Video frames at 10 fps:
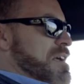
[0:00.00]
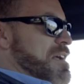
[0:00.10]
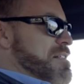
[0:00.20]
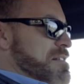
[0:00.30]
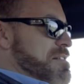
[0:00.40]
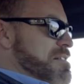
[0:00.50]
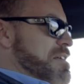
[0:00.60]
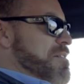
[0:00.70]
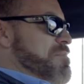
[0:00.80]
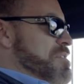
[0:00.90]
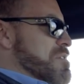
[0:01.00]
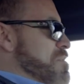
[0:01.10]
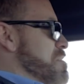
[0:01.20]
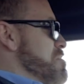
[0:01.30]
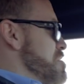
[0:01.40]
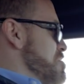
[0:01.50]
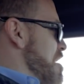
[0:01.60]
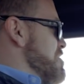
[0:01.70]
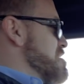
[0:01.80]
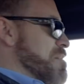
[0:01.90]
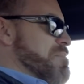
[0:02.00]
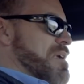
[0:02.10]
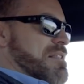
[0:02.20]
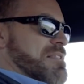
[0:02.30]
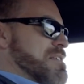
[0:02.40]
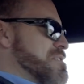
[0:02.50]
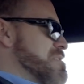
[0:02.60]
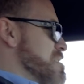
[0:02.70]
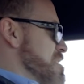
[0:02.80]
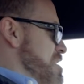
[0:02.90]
And you know, if you're driving something like this,